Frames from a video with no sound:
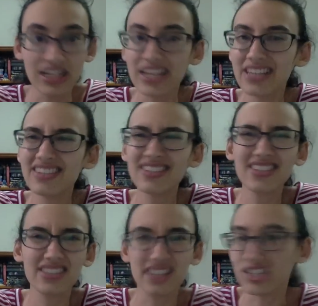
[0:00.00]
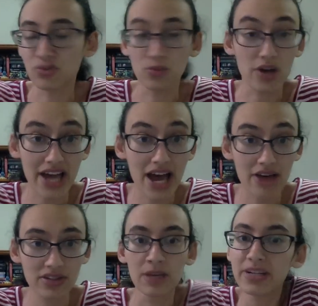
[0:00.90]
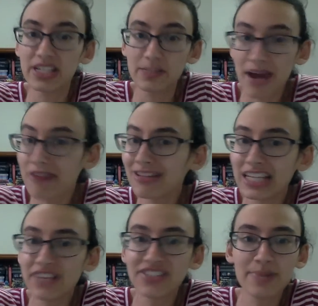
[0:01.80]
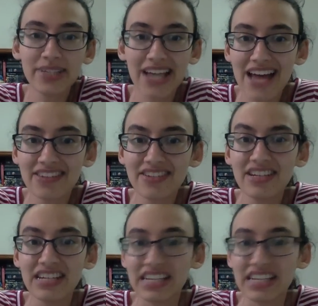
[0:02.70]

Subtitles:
It just doesn't work out. But as Barry leaves empty-handed,